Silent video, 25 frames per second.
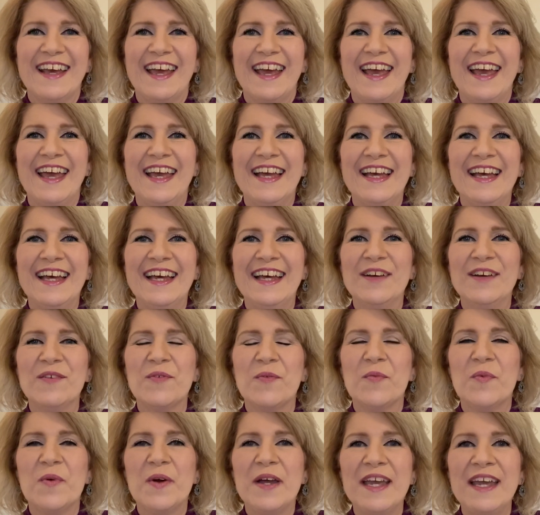
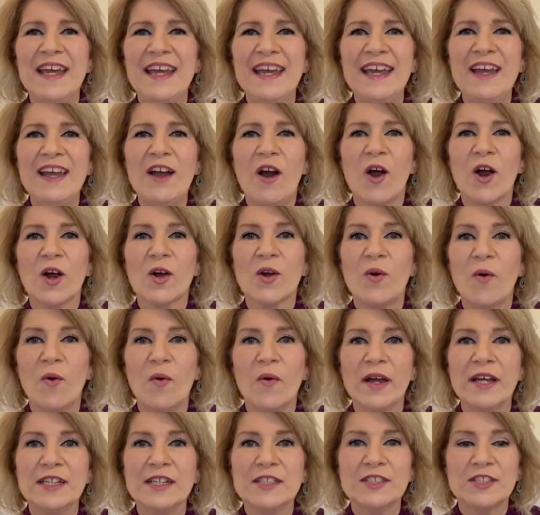And we are
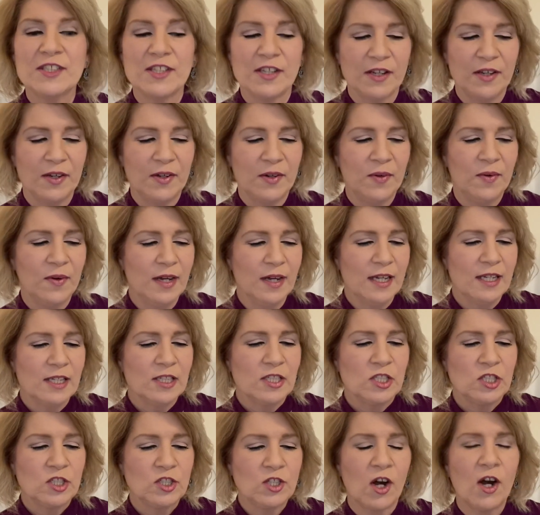going to
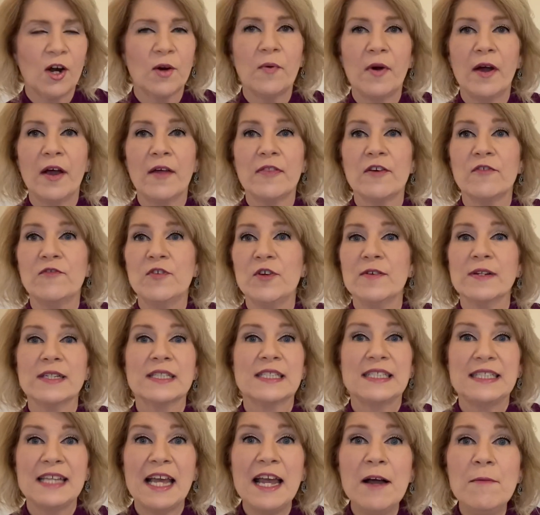start with a few
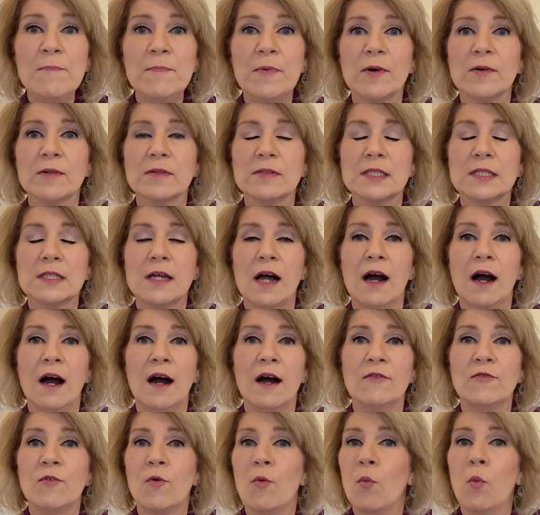examples
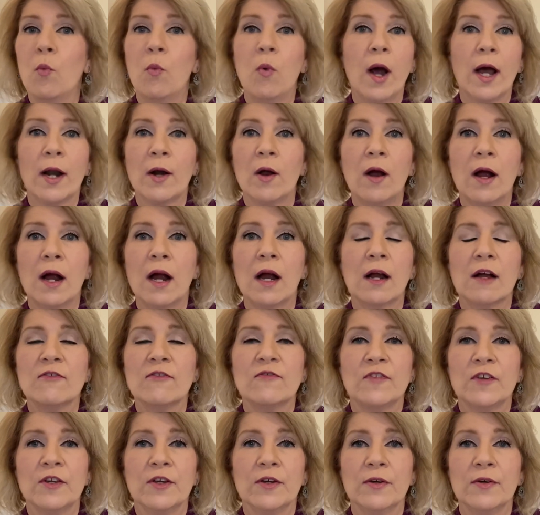of what are a
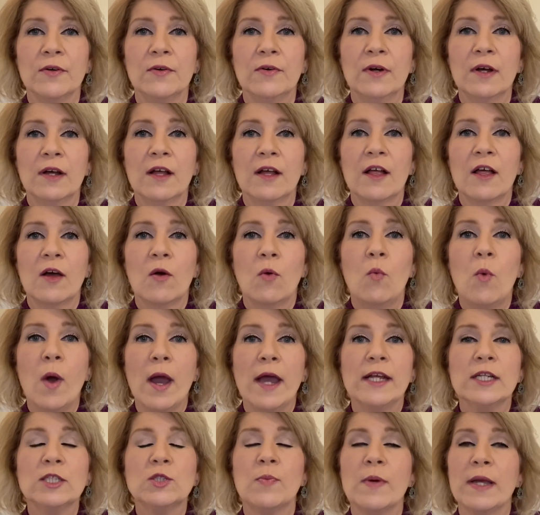few
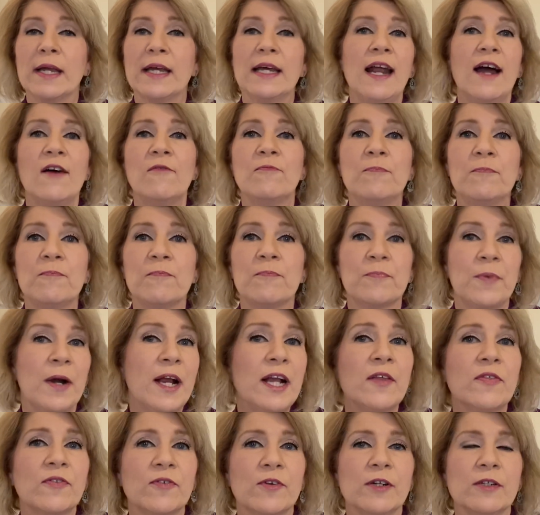ways we can have
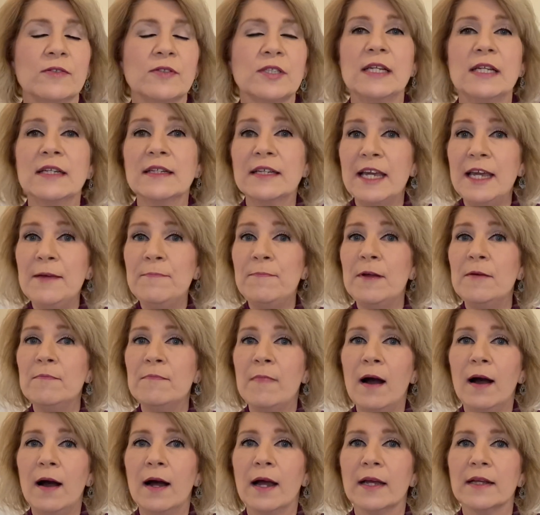breakthroughs. And keep in
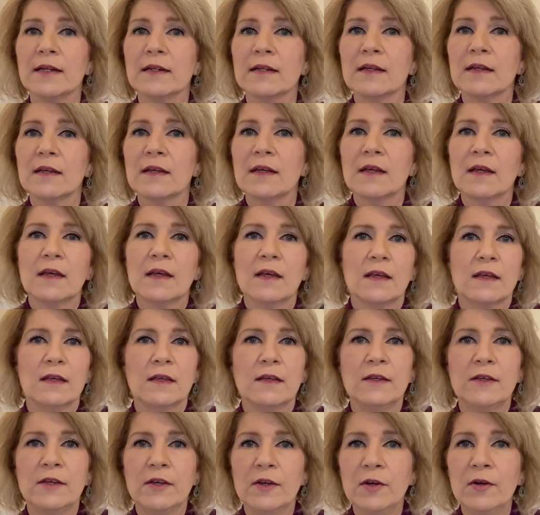mind,
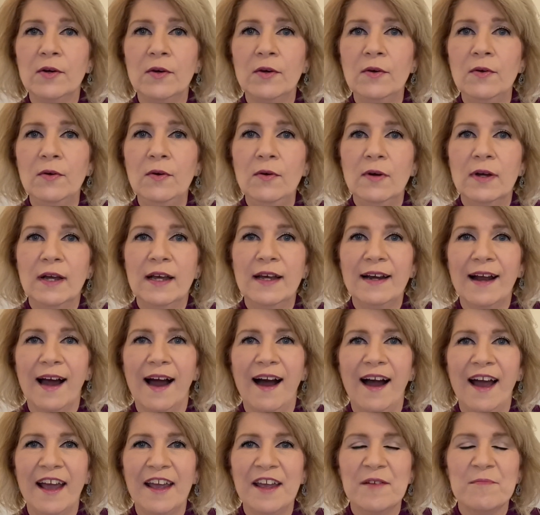you and
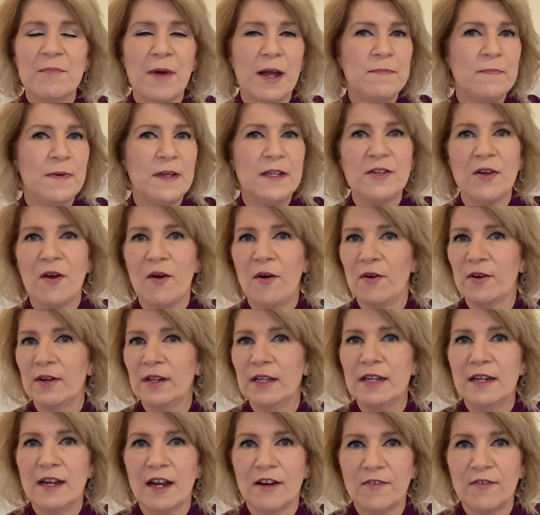I might be
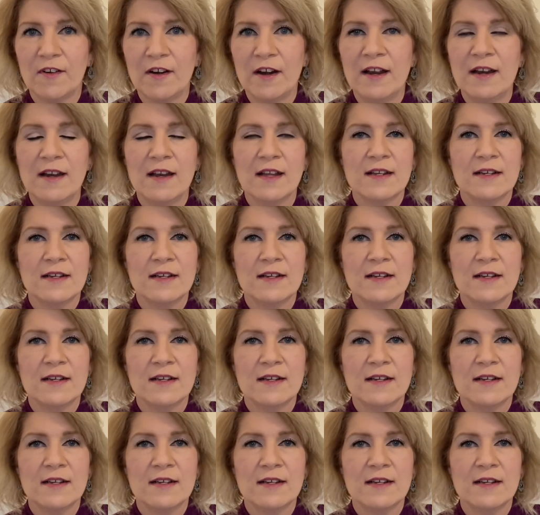totally different